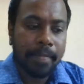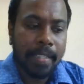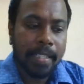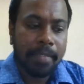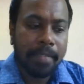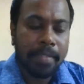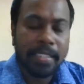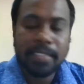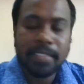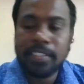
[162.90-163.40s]

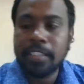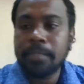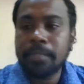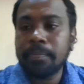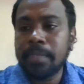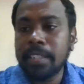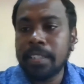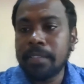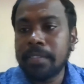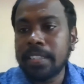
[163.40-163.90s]
with
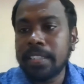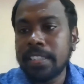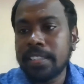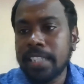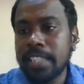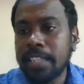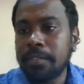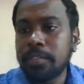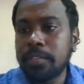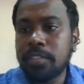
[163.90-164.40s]
simple words,
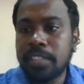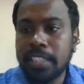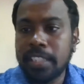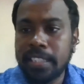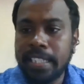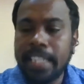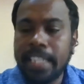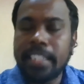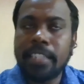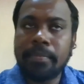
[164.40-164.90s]
I would say
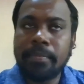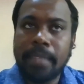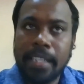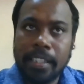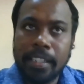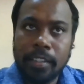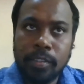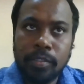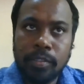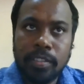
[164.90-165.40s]
that the
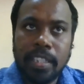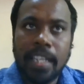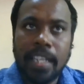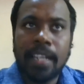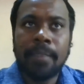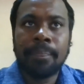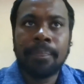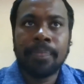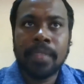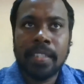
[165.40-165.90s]
mangroves
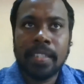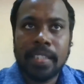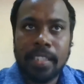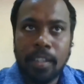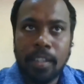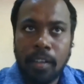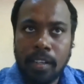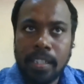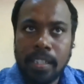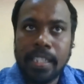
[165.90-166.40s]
are the
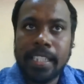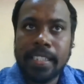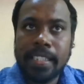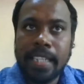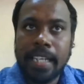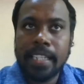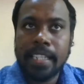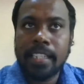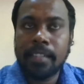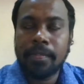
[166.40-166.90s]
only
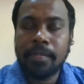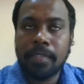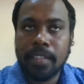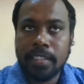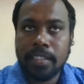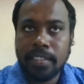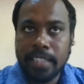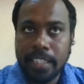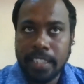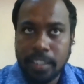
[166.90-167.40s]
tidal
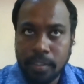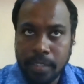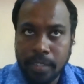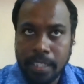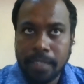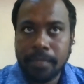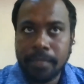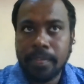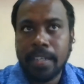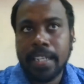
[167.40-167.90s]
forest that you
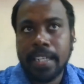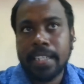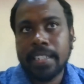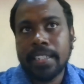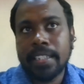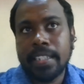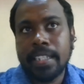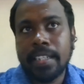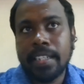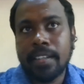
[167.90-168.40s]
can
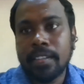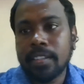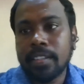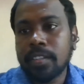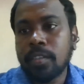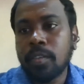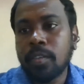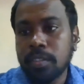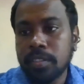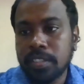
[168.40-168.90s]
find on the
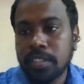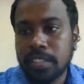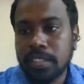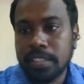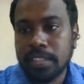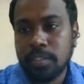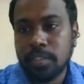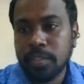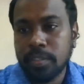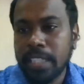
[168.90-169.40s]
coast.
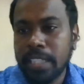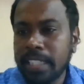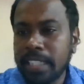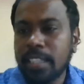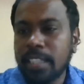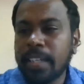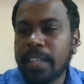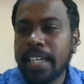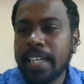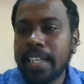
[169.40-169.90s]
So that is
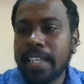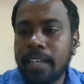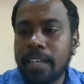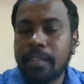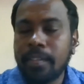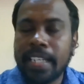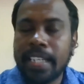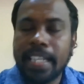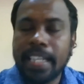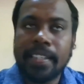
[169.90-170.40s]
how
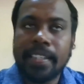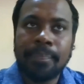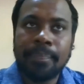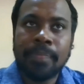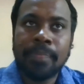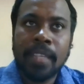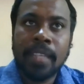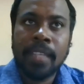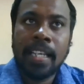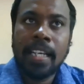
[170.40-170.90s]
I can
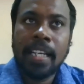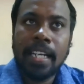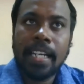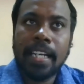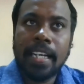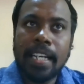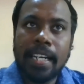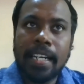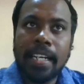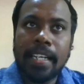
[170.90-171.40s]

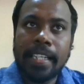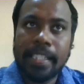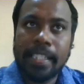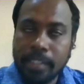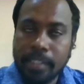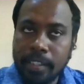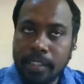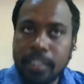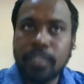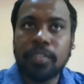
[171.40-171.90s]

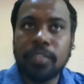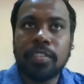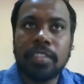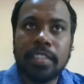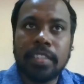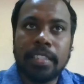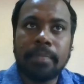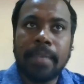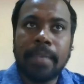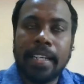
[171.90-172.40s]
introduce
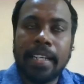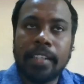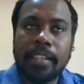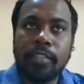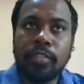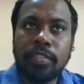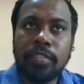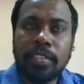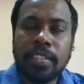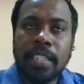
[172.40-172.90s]
the
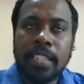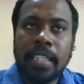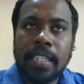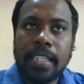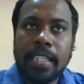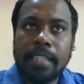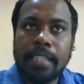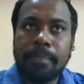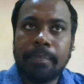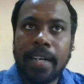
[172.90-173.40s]
mangroves.
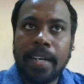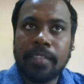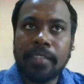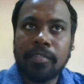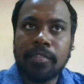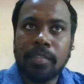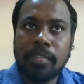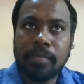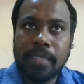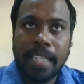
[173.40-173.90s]
Apart
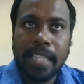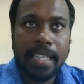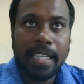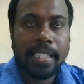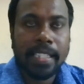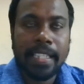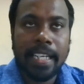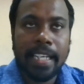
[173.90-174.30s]
from that,